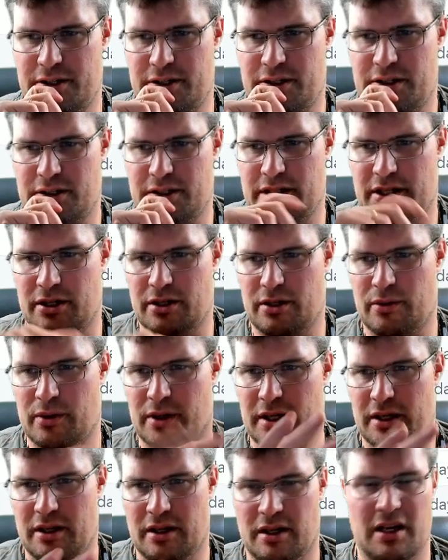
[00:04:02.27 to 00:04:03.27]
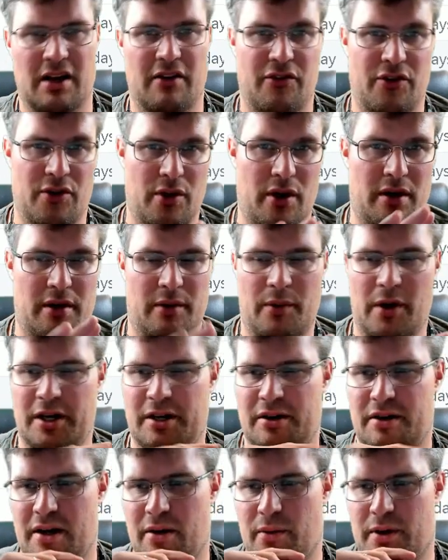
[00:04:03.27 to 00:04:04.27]
So if you are
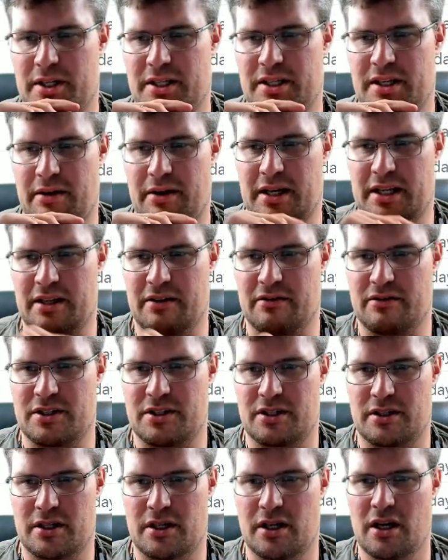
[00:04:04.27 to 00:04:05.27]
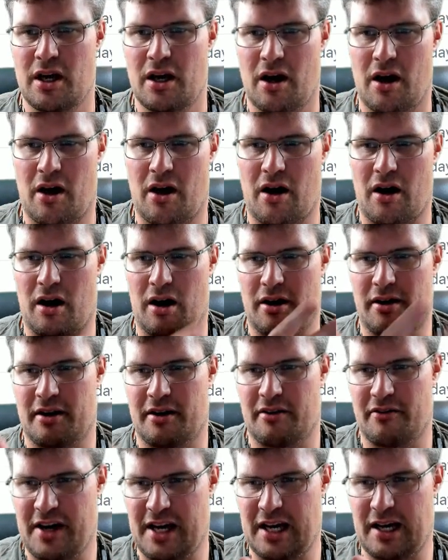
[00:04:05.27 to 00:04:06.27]
wondering what directives are
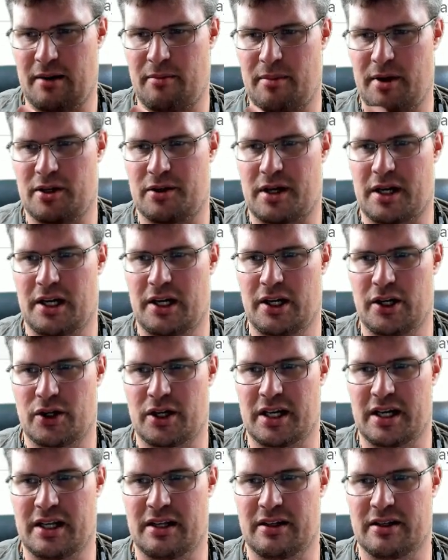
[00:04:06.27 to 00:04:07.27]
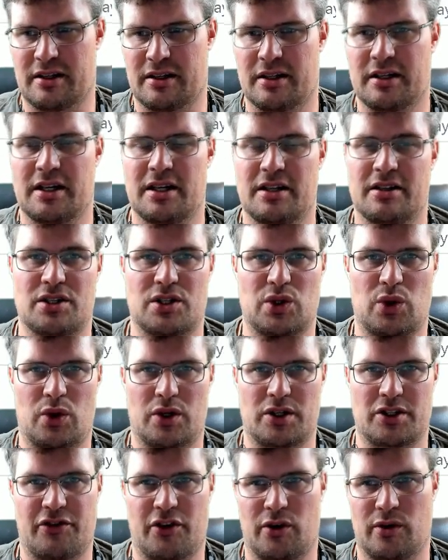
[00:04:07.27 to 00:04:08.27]
available, you can look in the
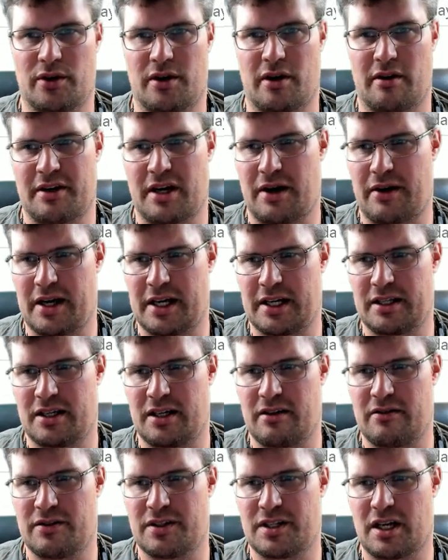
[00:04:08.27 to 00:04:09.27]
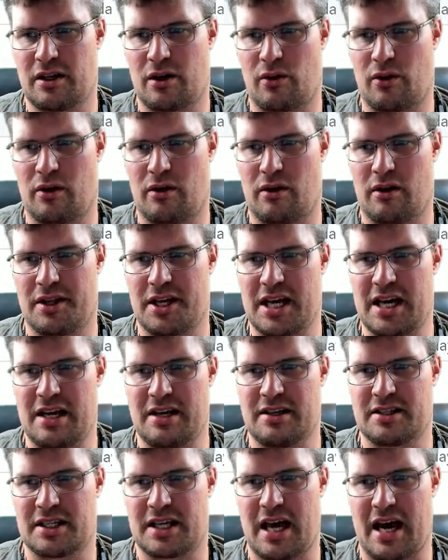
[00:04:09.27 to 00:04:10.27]
source folder of directives, and all
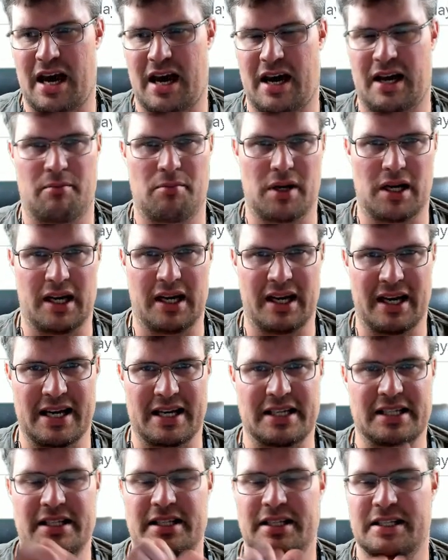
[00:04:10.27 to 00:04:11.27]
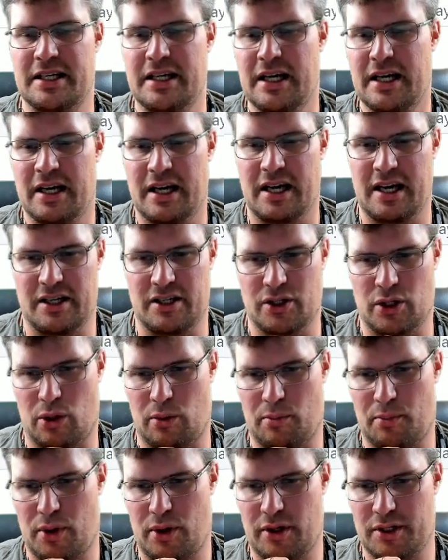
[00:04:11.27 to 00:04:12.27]
these can be linked in your
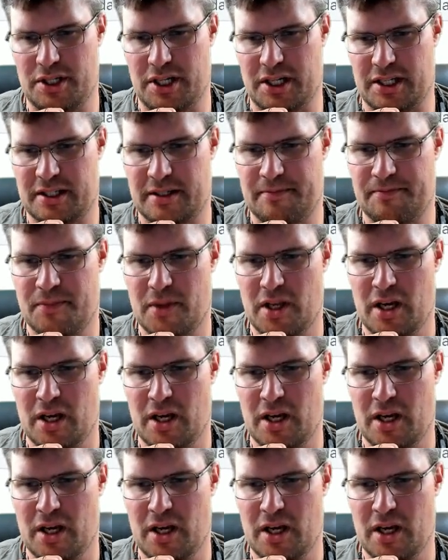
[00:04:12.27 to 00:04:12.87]
project.